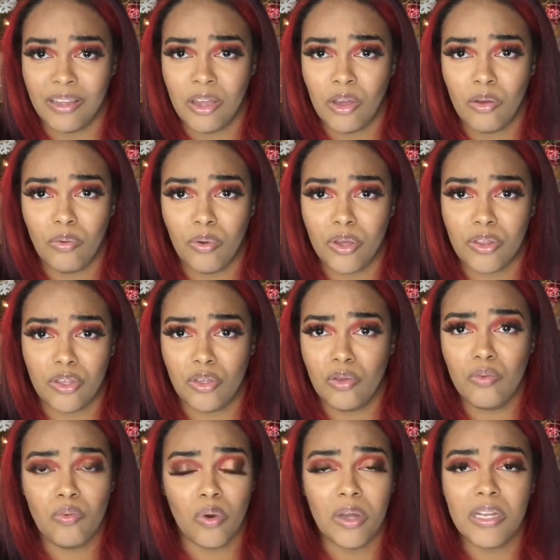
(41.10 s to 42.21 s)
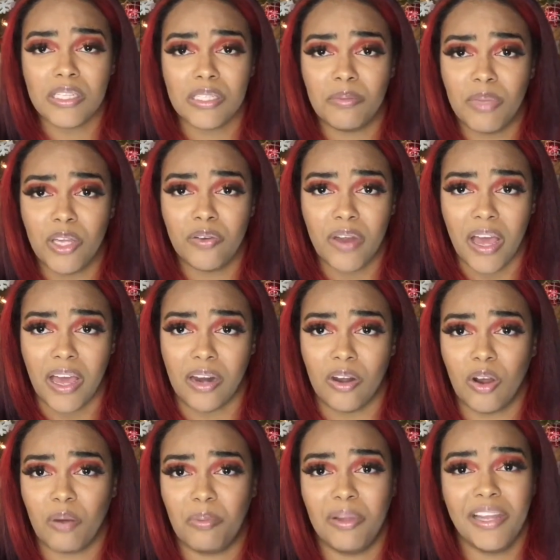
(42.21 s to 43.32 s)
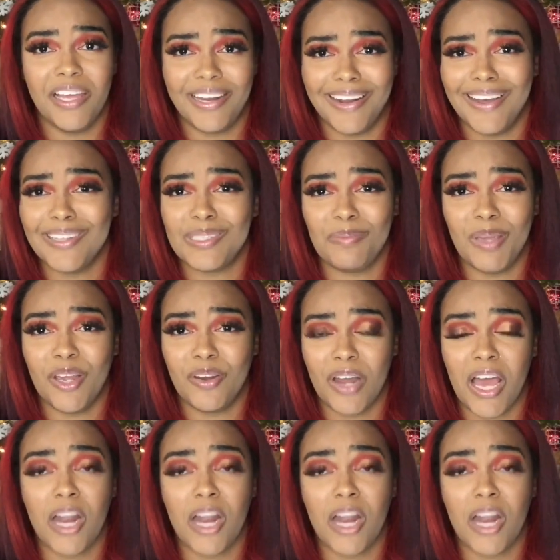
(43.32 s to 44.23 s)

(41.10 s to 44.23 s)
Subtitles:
whether you want it to be or not, or plan it out to be or not.